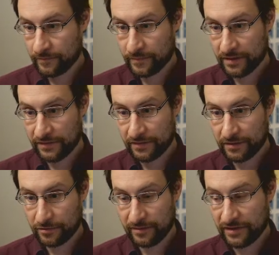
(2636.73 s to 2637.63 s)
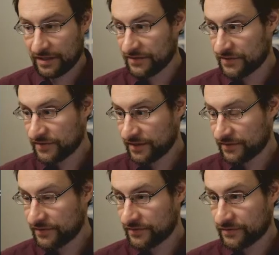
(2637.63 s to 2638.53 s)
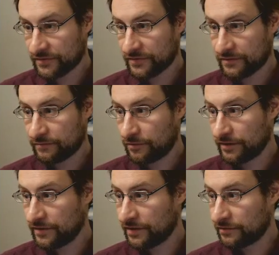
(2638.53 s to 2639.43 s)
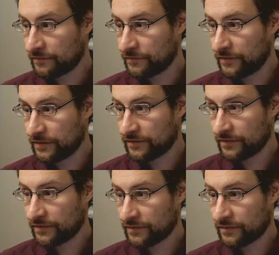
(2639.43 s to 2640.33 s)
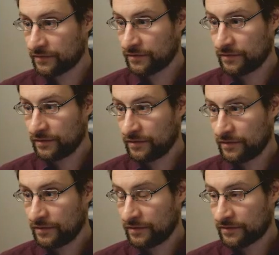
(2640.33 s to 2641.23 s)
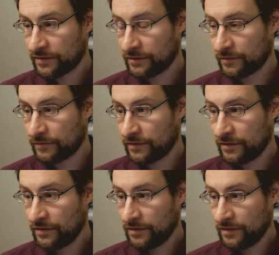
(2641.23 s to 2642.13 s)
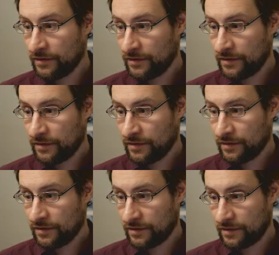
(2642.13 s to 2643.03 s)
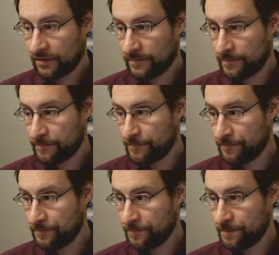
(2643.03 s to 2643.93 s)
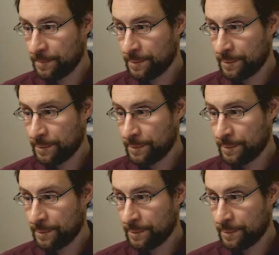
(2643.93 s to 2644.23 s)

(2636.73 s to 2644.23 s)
Passing argument. Oh, this is others. What, did I not fix this? Setting off. So